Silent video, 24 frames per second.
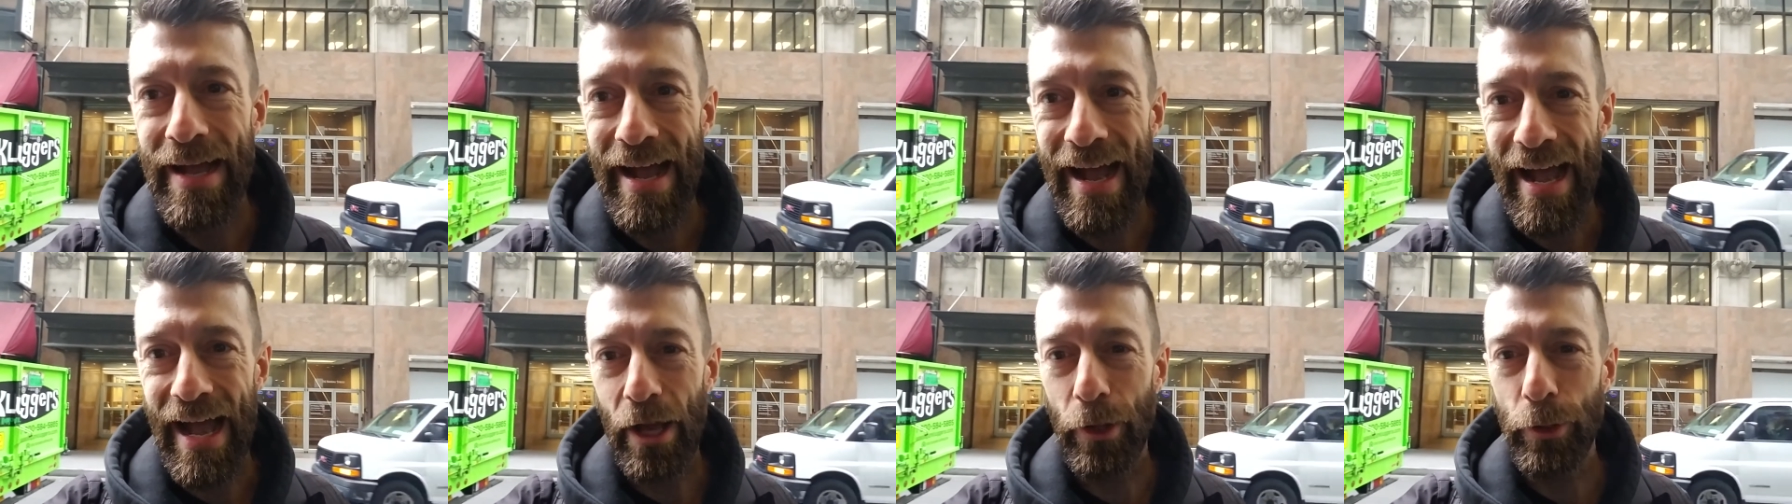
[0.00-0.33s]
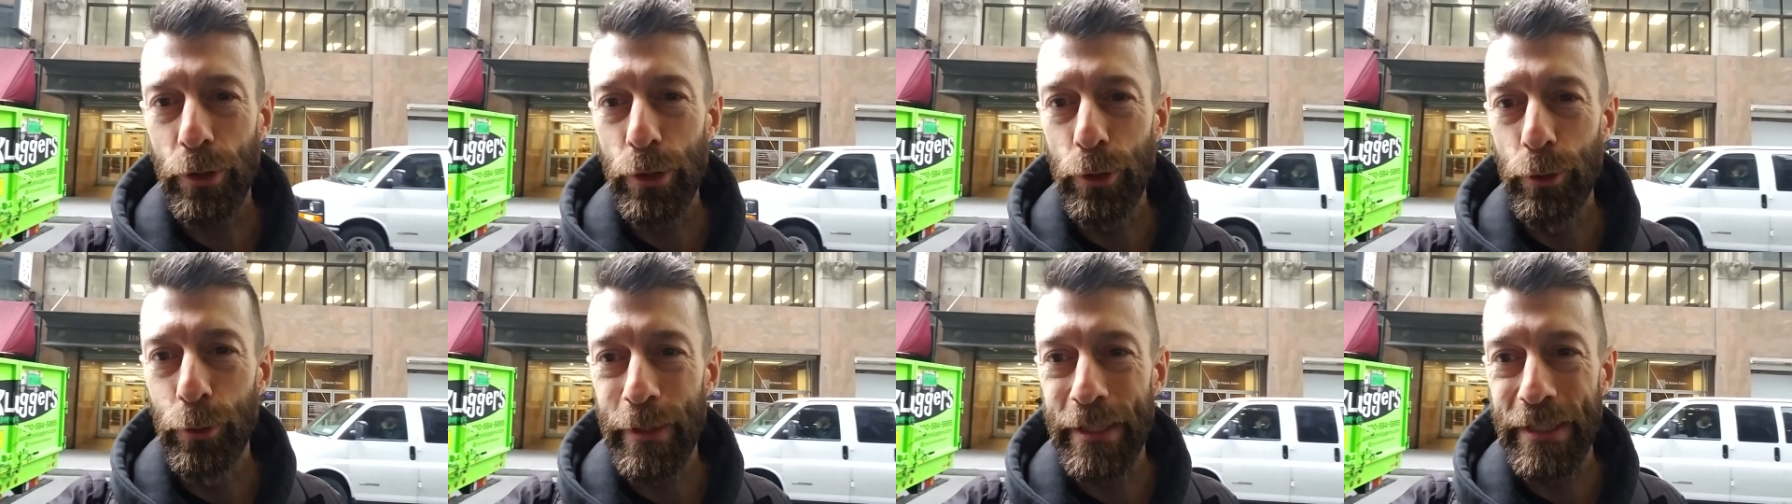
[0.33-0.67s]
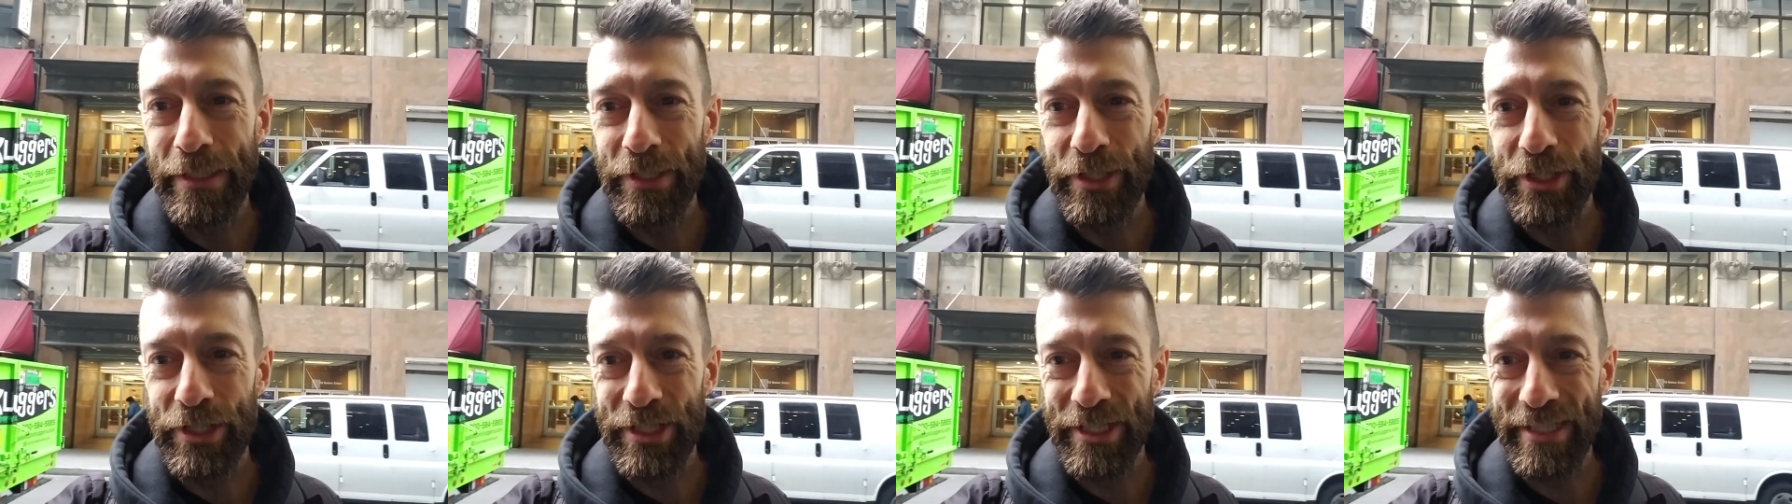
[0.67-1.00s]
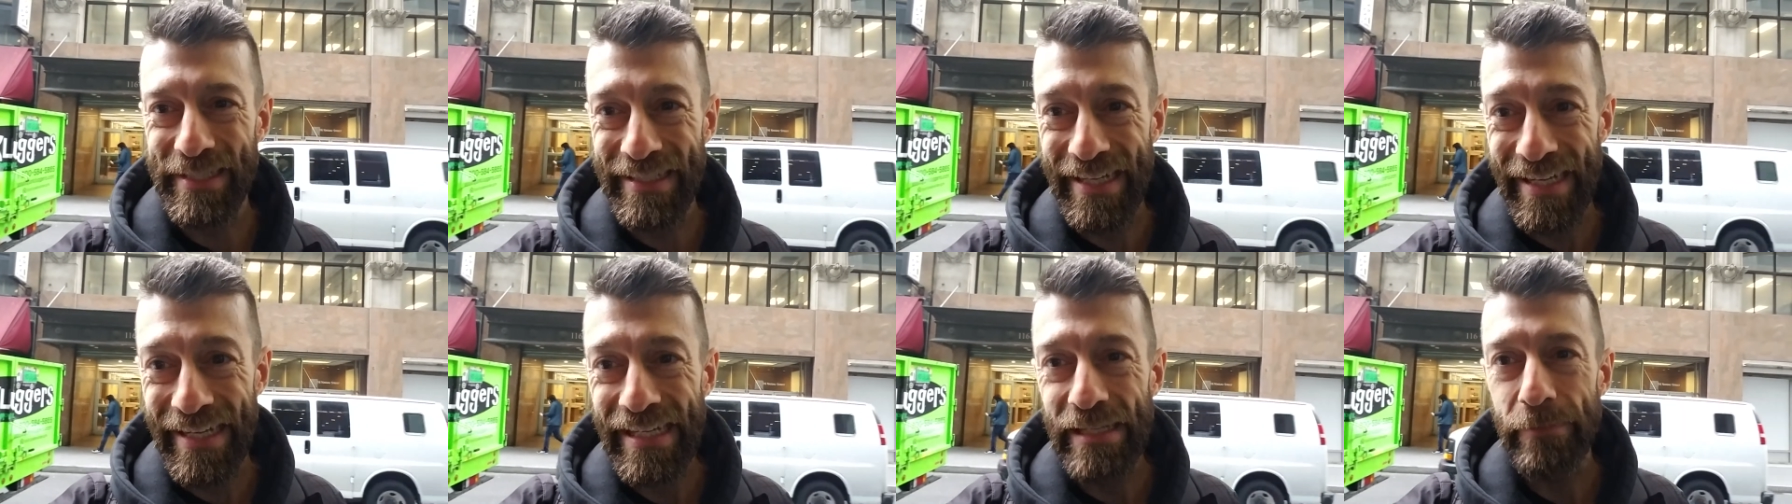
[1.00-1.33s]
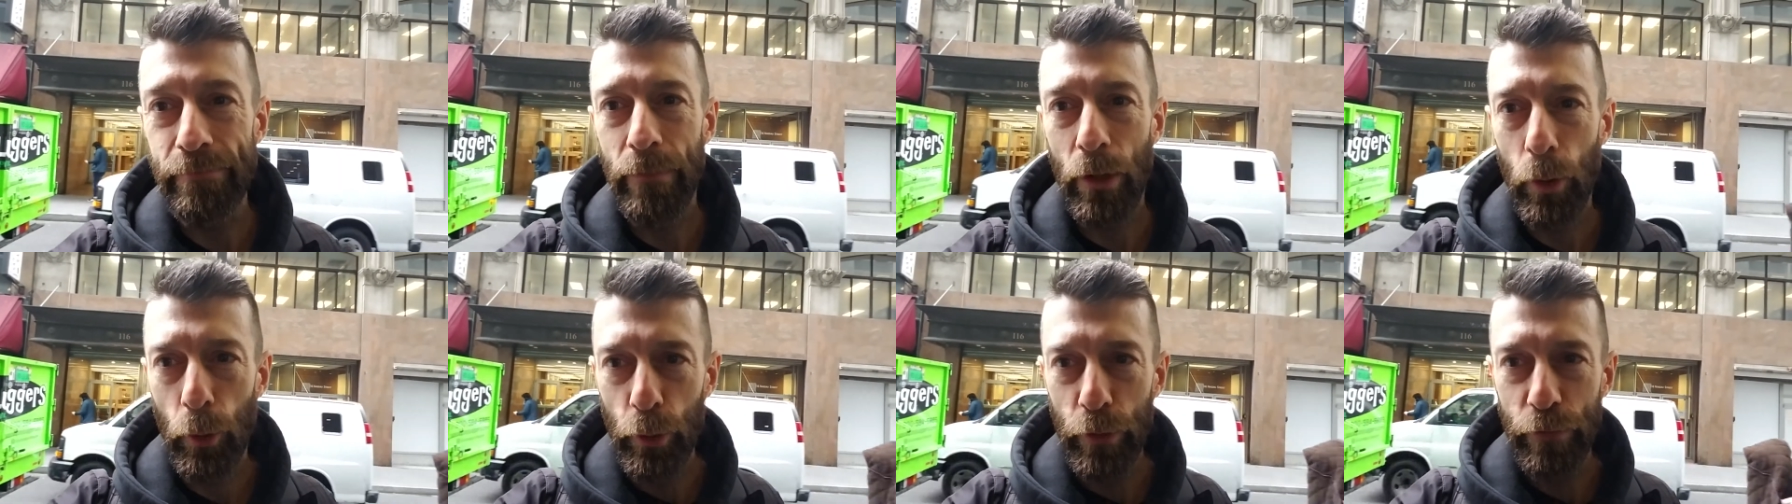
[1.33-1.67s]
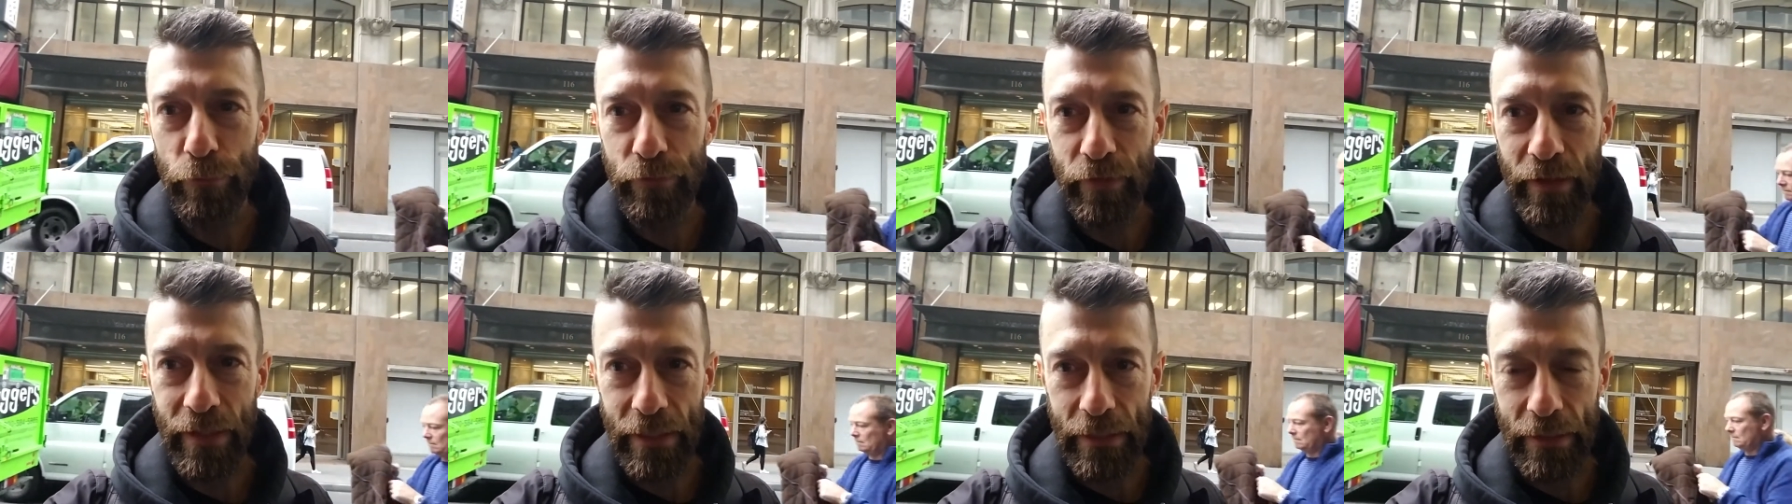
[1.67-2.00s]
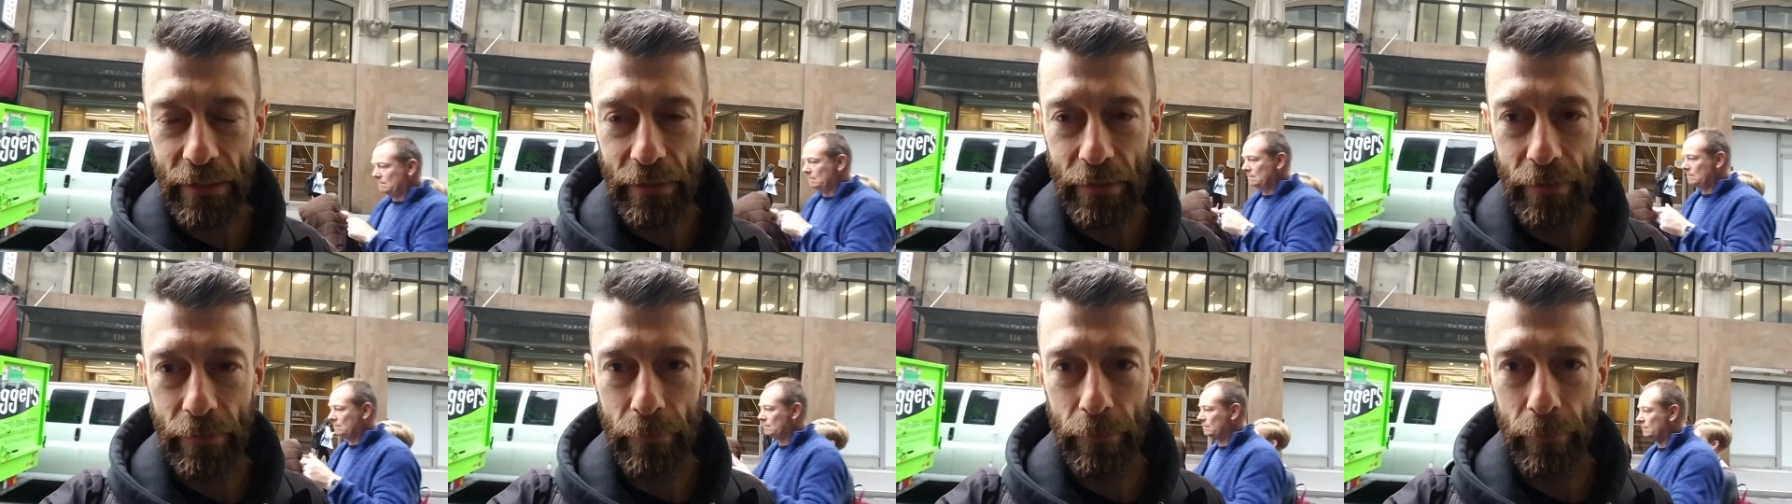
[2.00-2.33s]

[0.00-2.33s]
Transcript: how you can stay motivated.